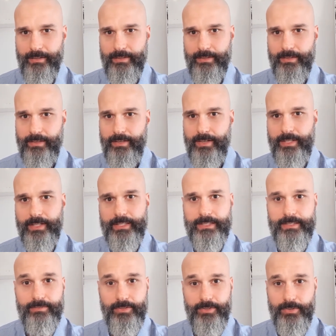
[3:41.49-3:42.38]
There are
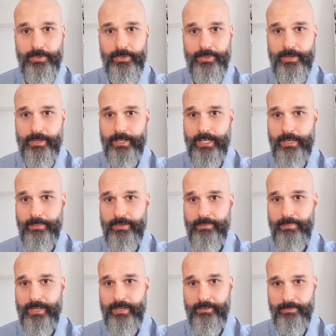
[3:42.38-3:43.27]
nuggets of truth that are going to be
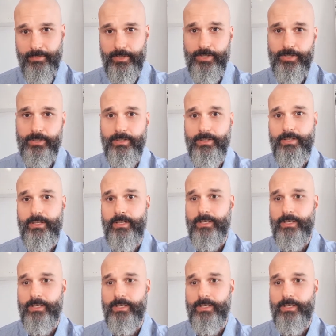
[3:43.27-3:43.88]
beneficial.